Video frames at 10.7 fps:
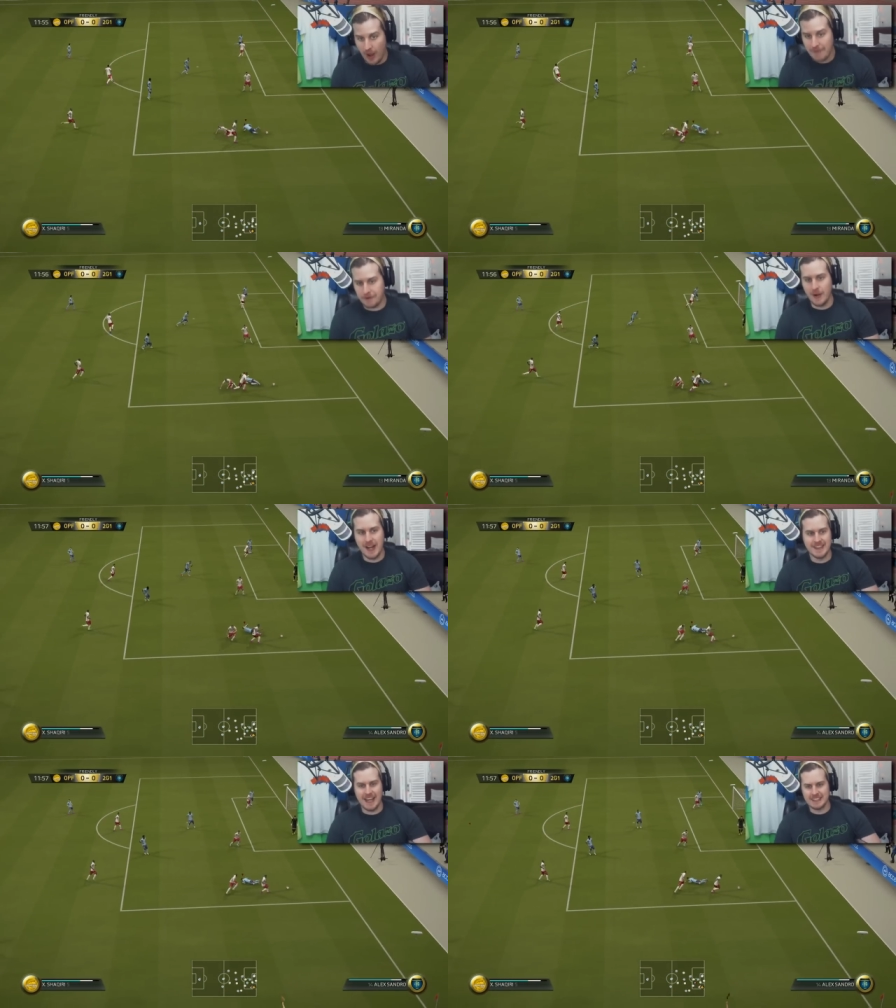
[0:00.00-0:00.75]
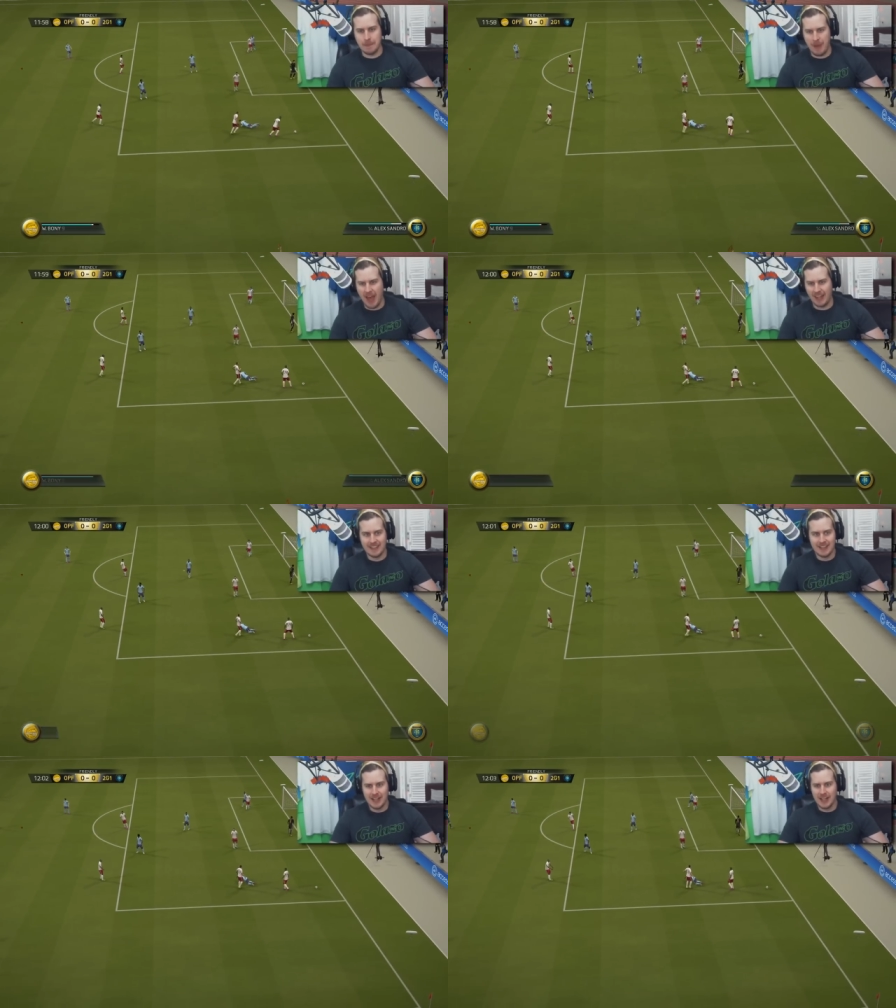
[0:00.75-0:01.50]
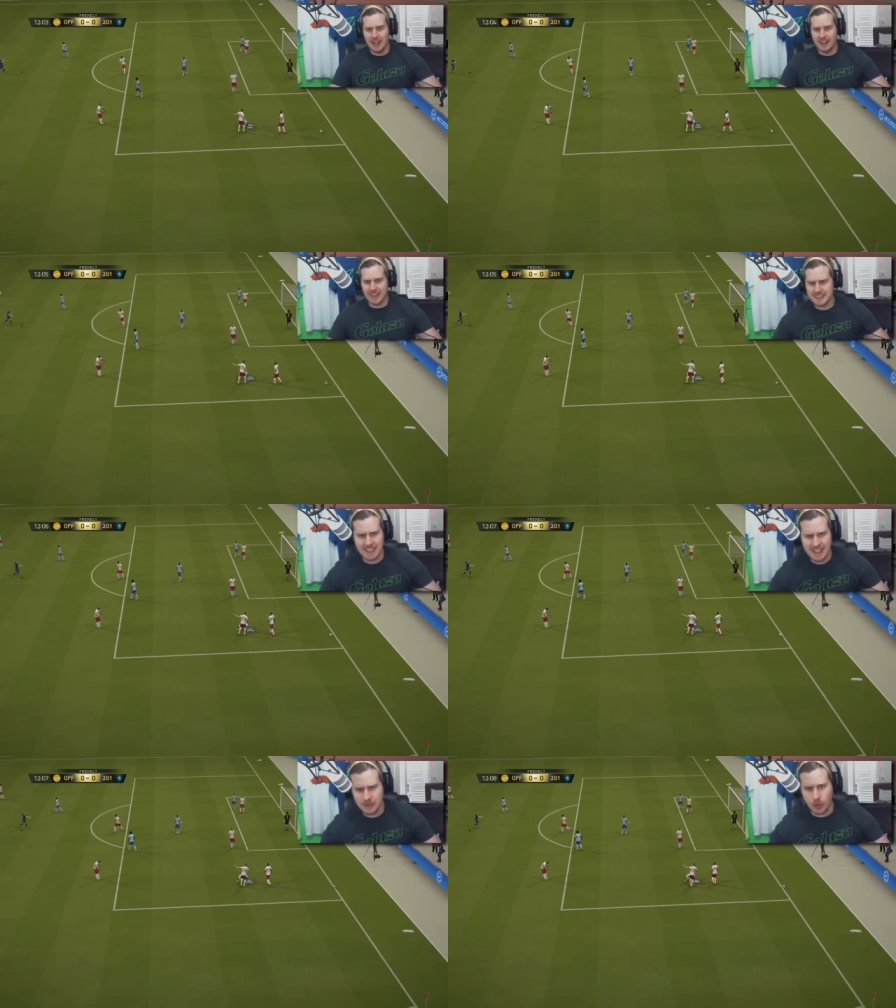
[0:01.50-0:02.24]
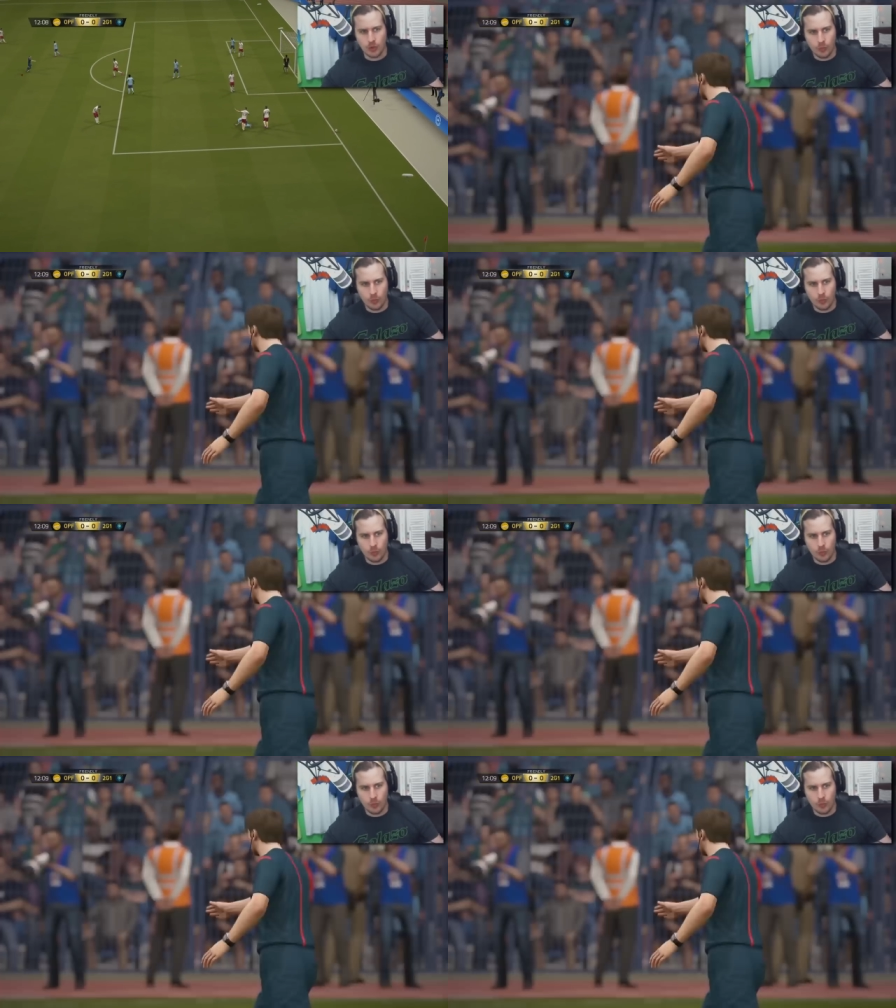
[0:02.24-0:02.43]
Referee, that's a pen! That's a neat